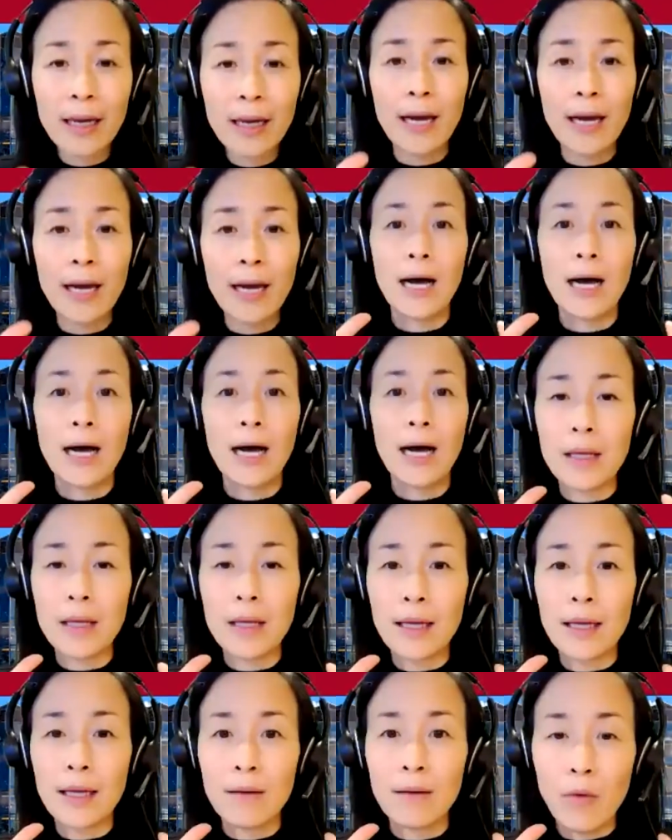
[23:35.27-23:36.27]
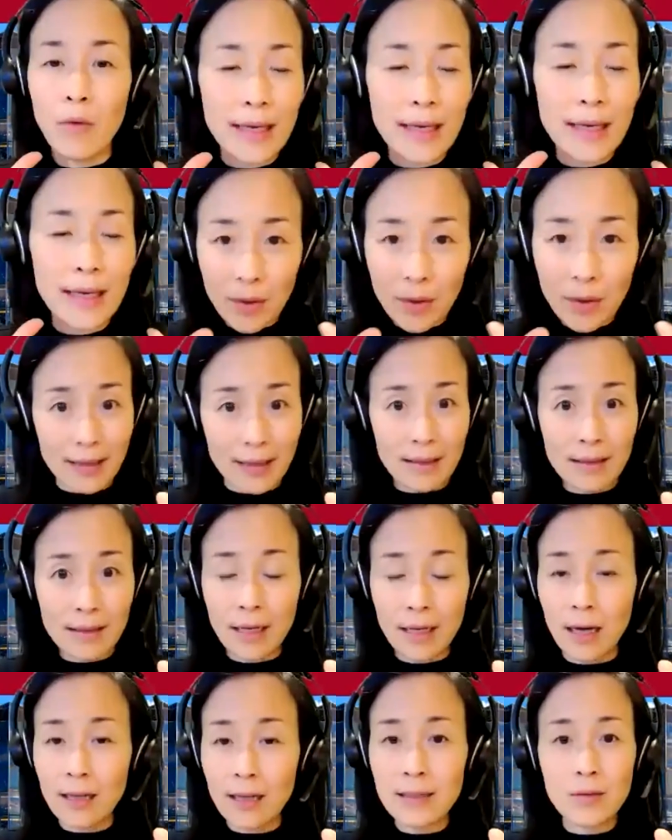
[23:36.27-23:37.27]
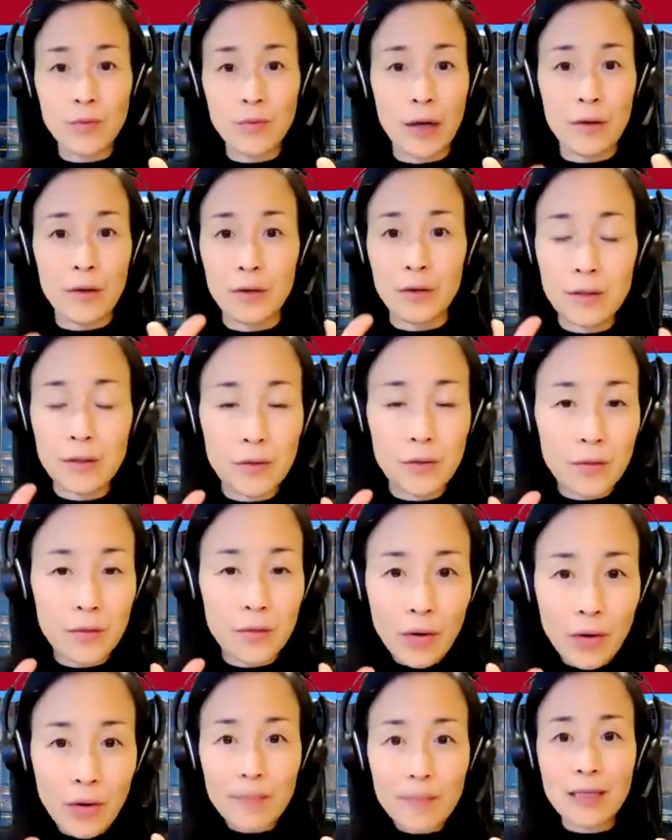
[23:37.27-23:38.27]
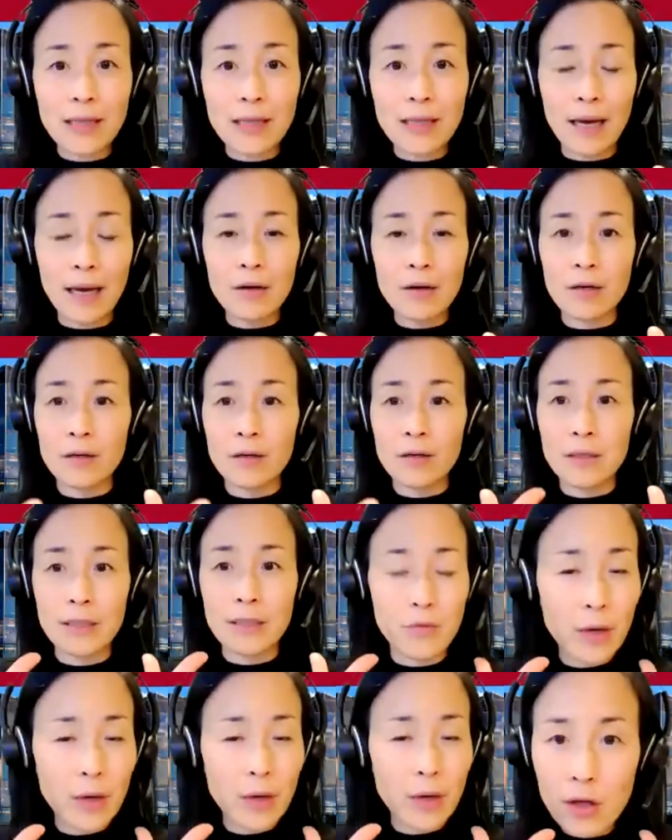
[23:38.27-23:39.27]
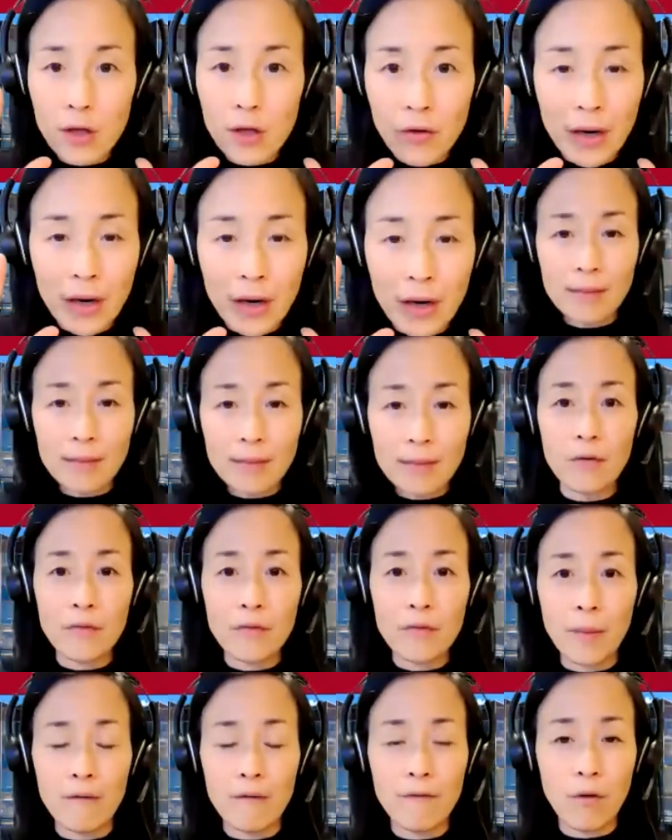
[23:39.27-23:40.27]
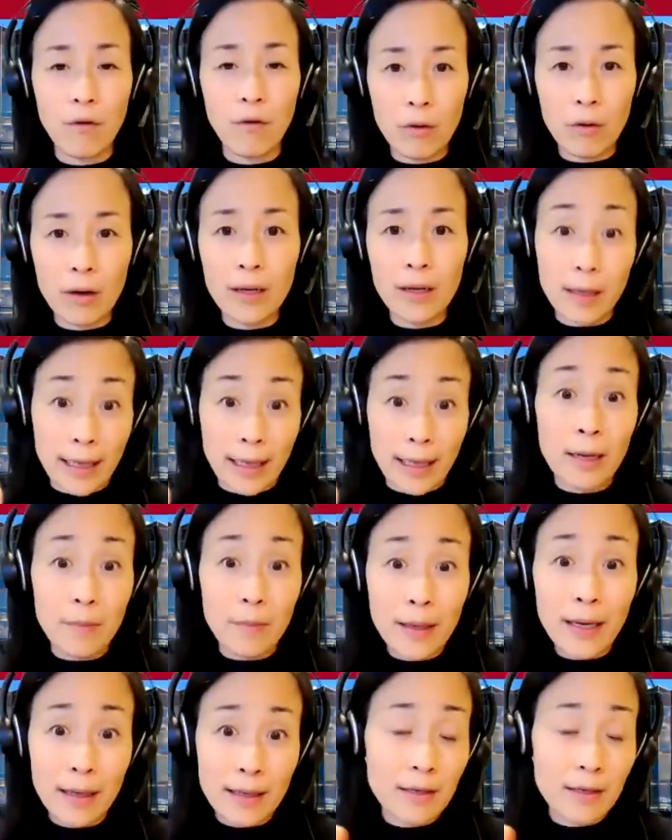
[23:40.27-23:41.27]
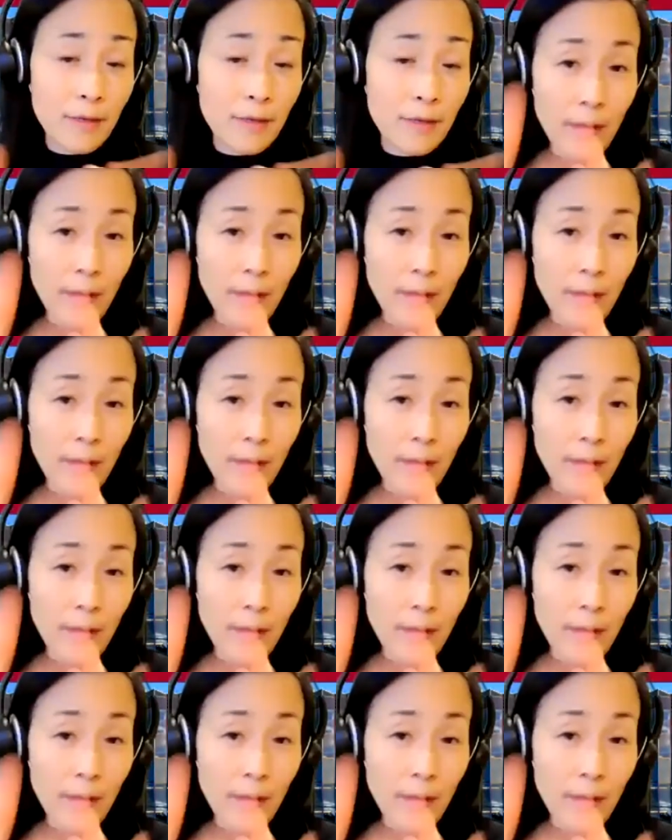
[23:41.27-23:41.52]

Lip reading: In ways that we might discuss, whether it's through prompt letters and really trying to move the ball forward, again, because of